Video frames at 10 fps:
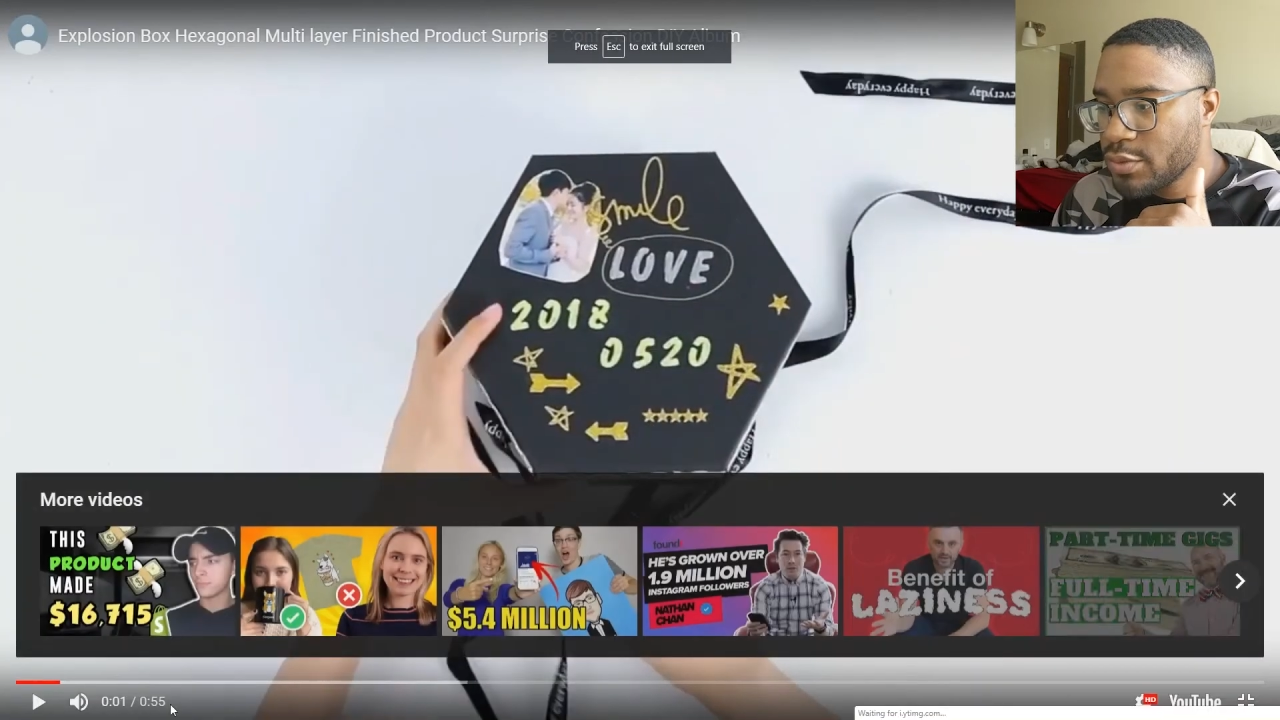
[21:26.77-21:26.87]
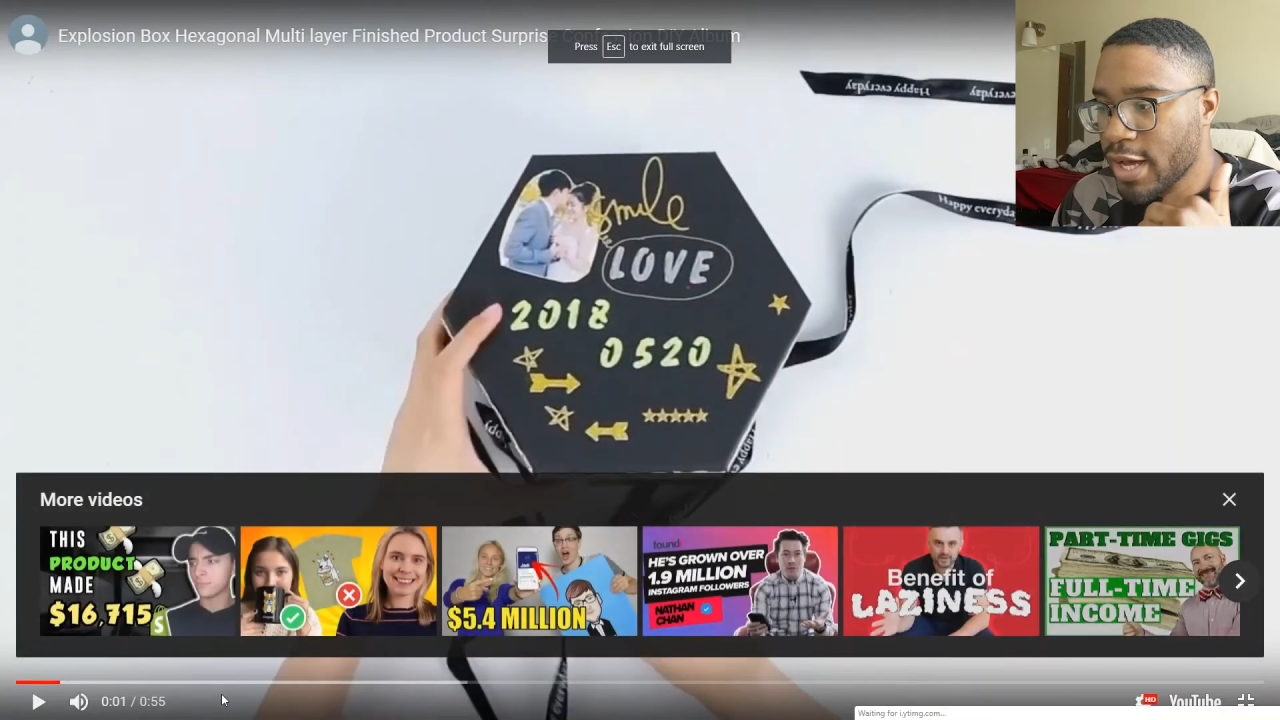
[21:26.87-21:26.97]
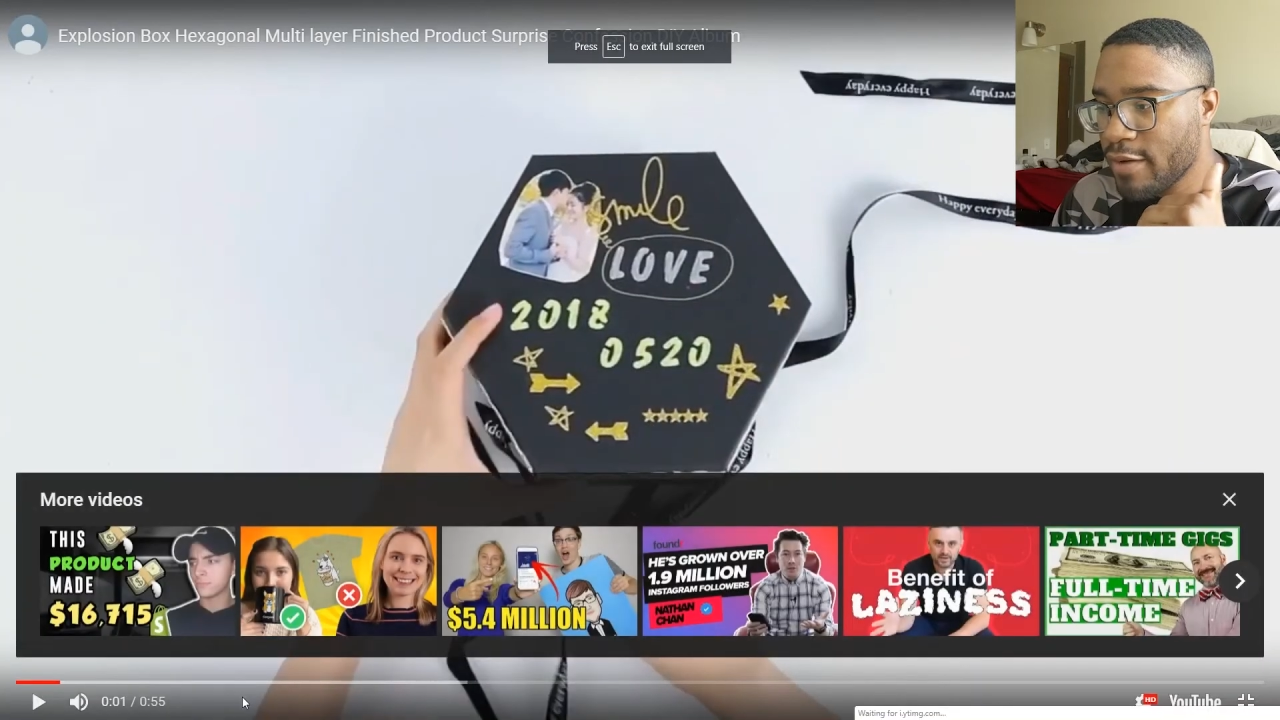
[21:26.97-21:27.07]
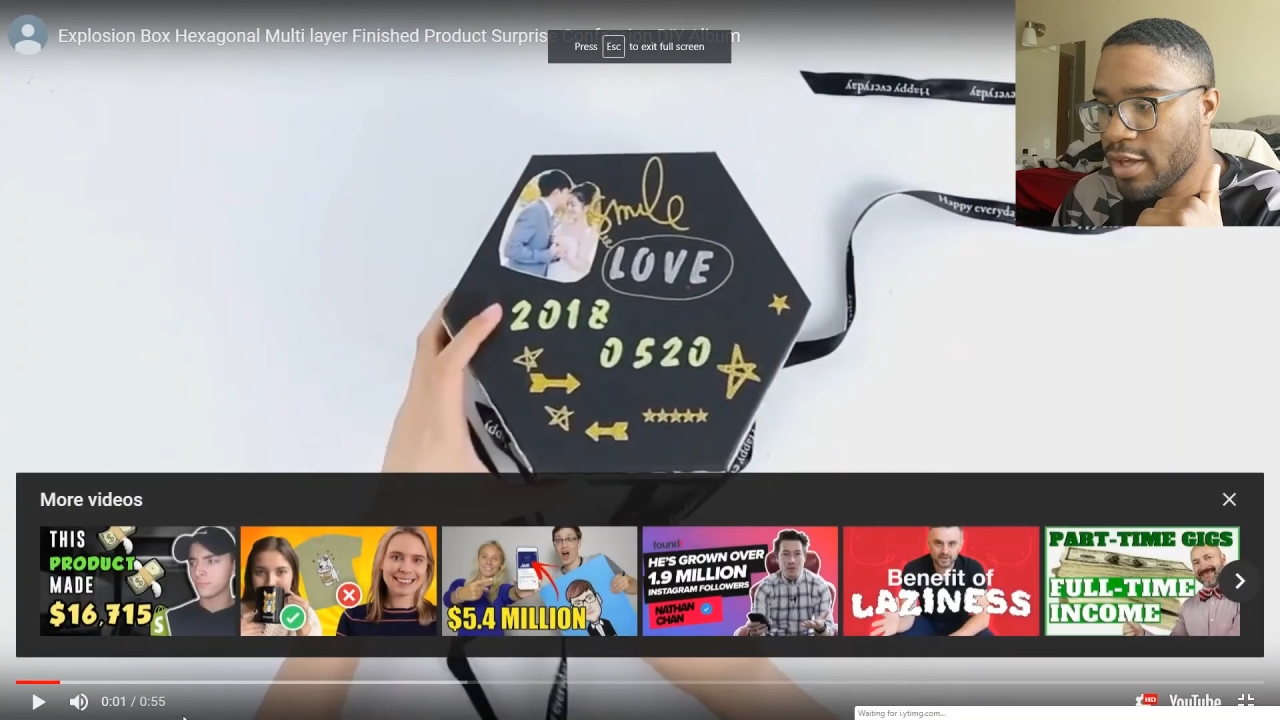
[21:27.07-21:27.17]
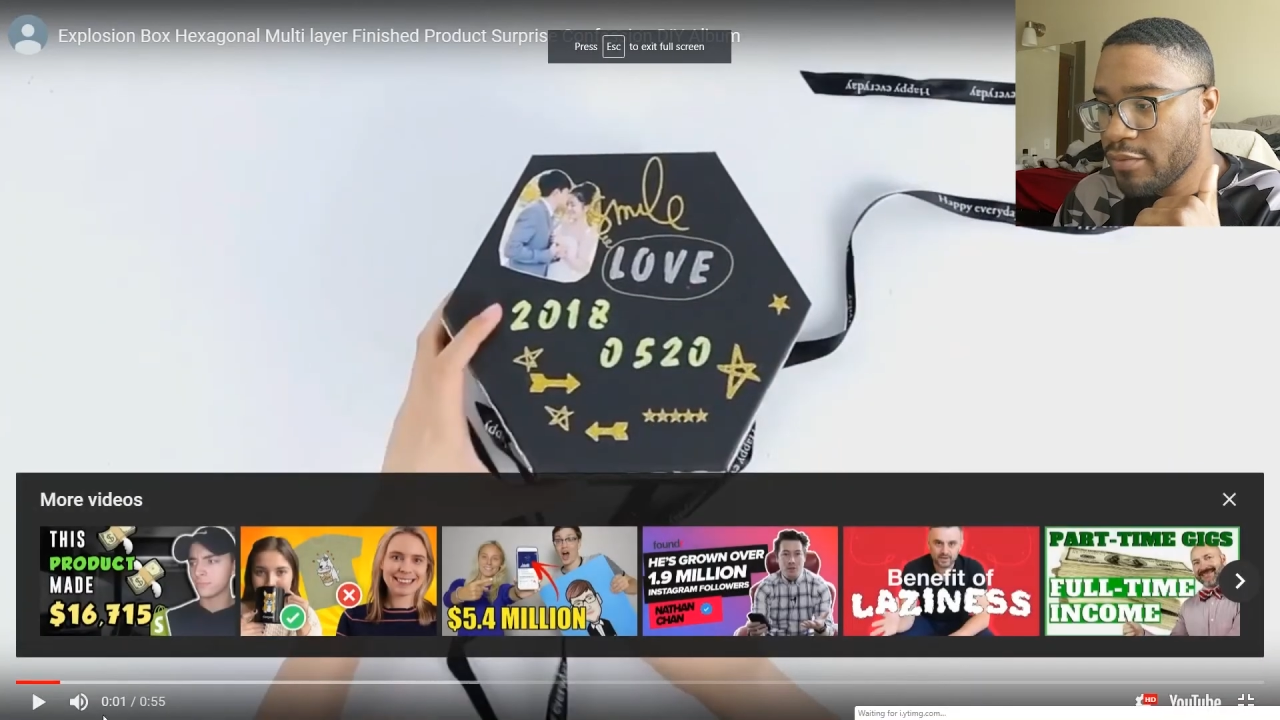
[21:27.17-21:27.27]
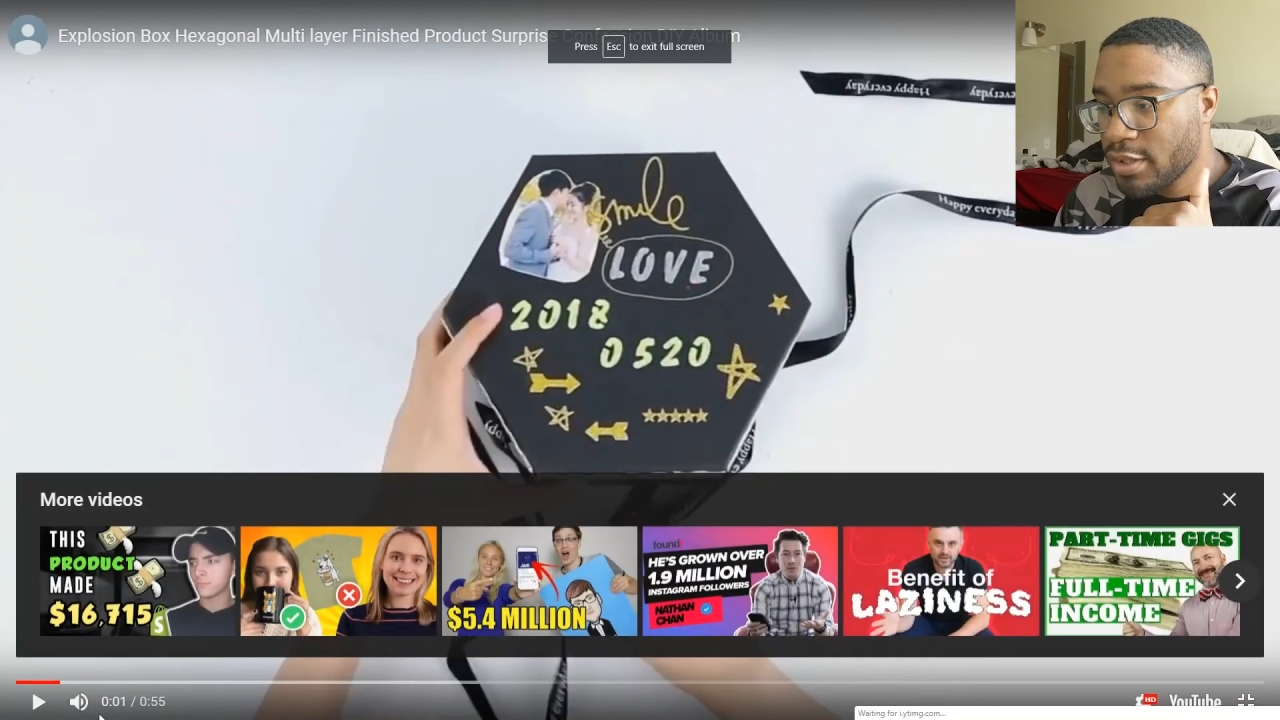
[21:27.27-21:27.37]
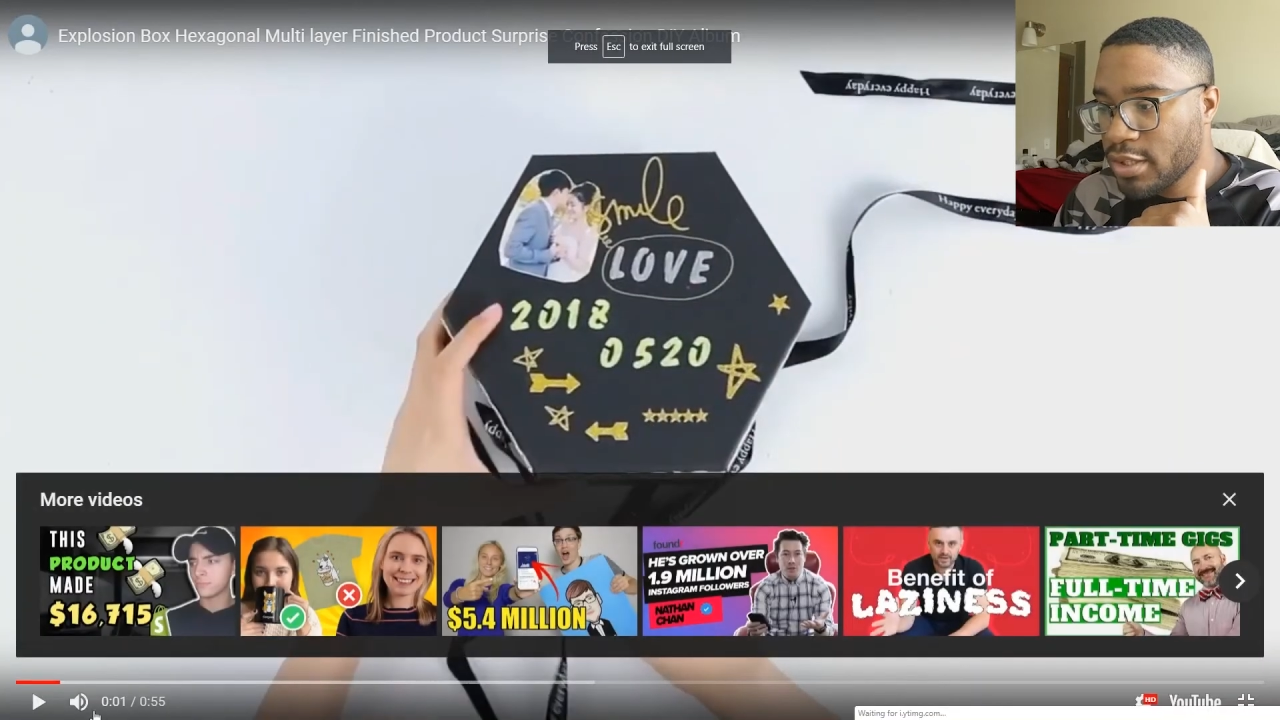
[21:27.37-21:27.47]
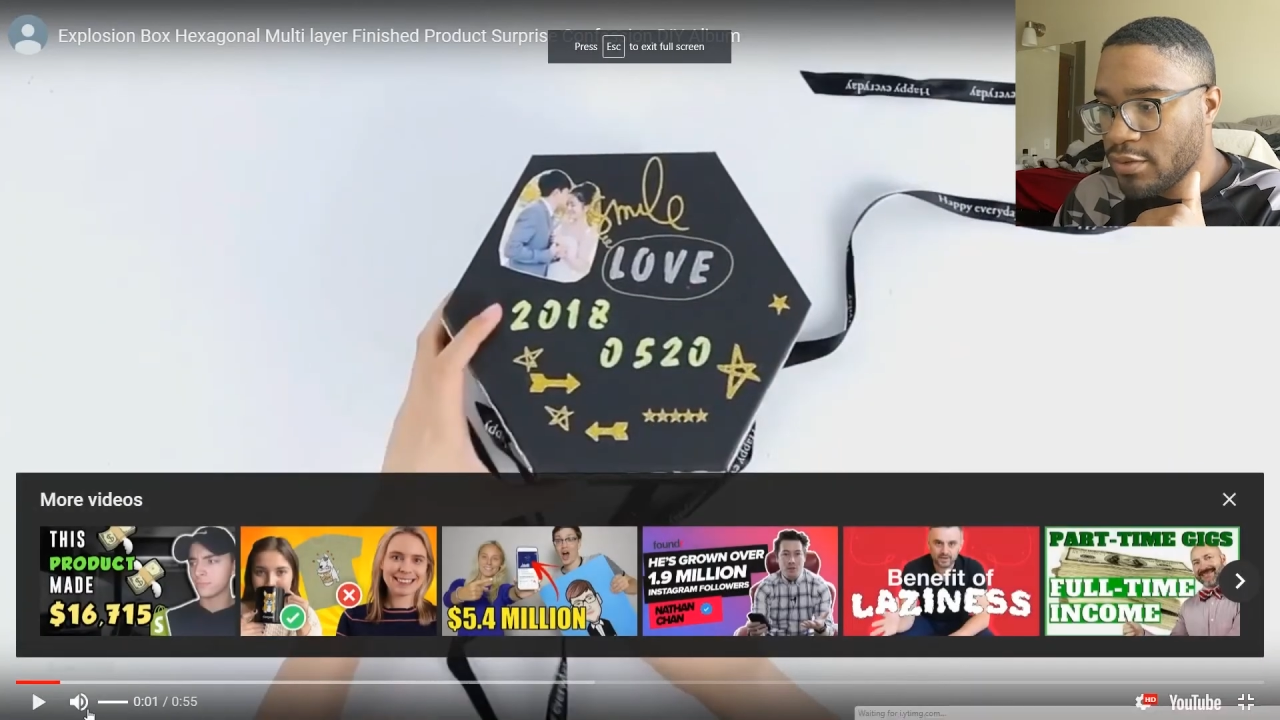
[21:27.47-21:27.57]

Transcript: you have everything